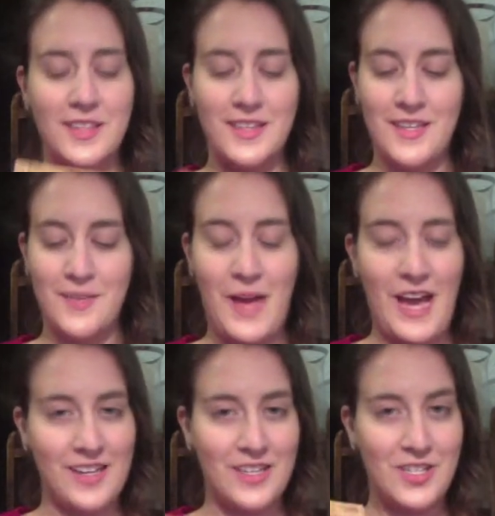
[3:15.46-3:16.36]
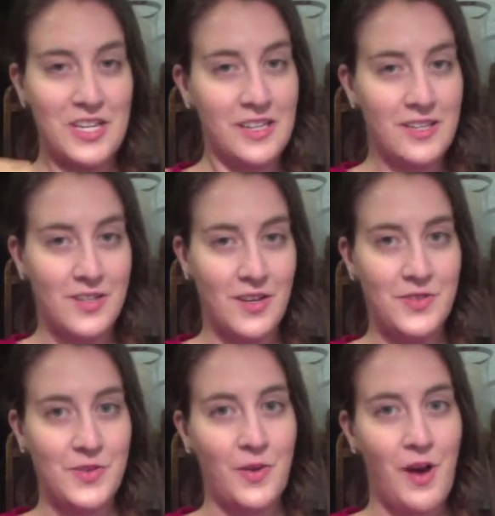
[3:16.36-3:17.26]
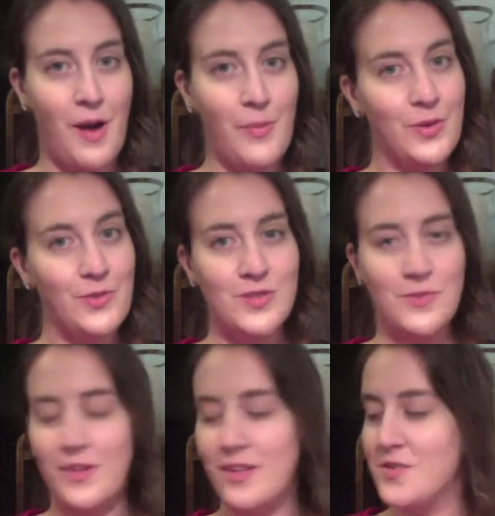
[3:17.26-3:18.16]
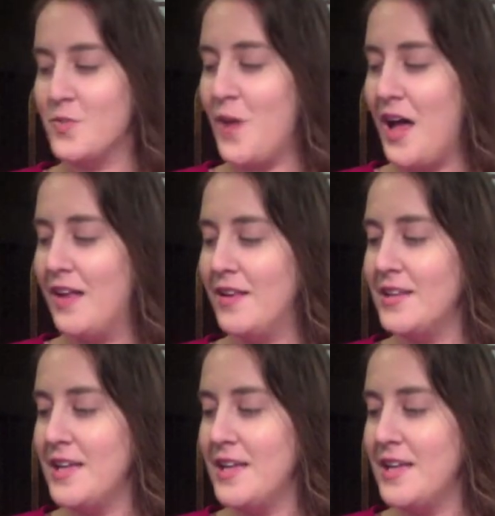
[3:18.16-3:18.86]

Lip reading: the packaging is also compostable as well.